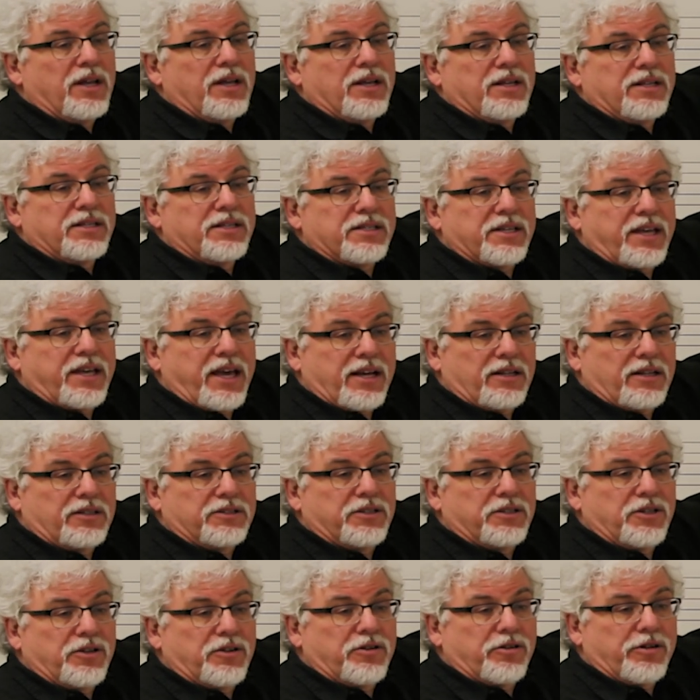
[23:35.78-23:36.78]
scale
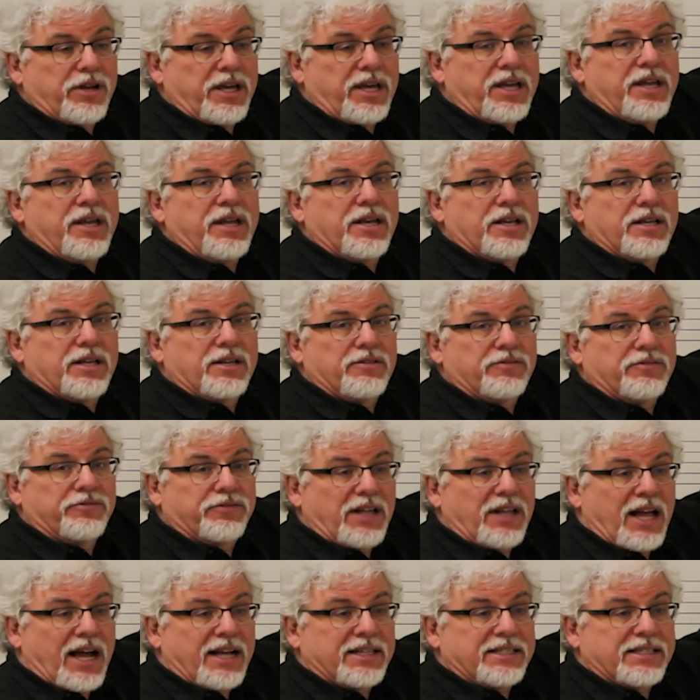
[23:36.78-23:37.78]
degree
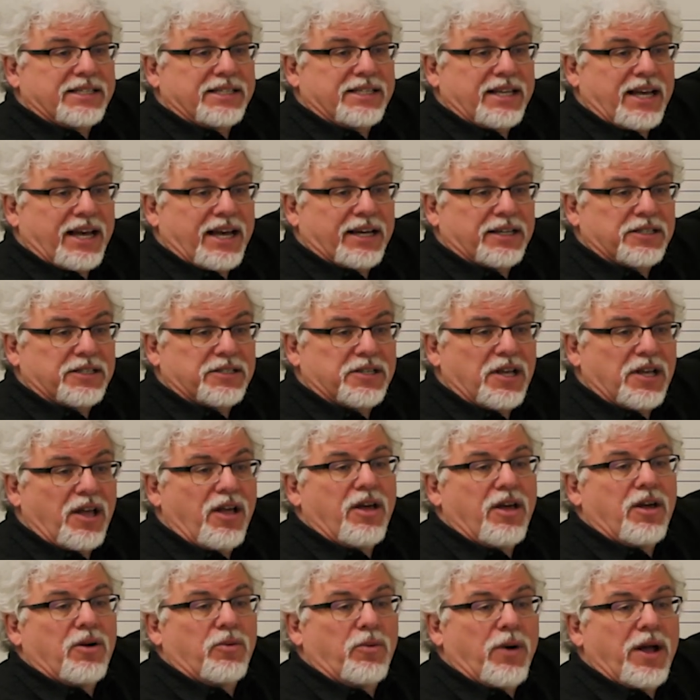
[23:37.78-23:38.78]
flat
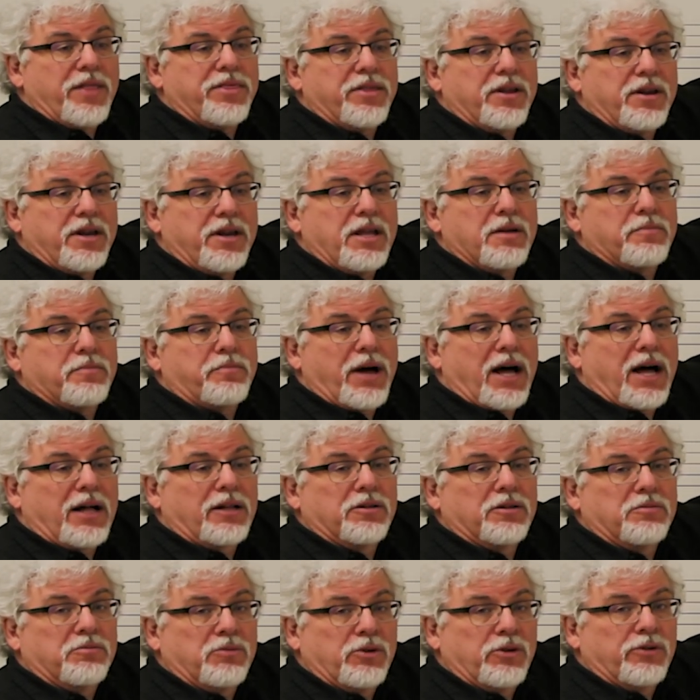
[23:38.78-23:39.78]
6 when the
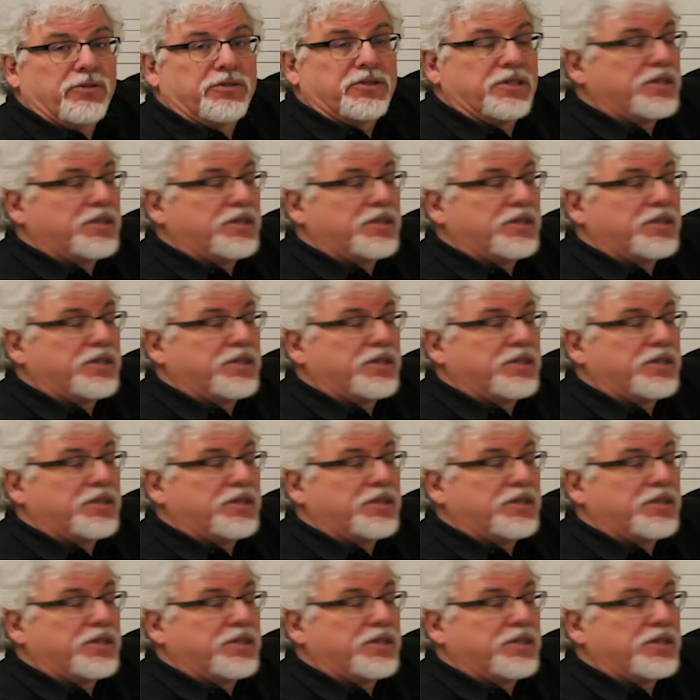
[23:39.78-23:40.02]
Neapolitan moves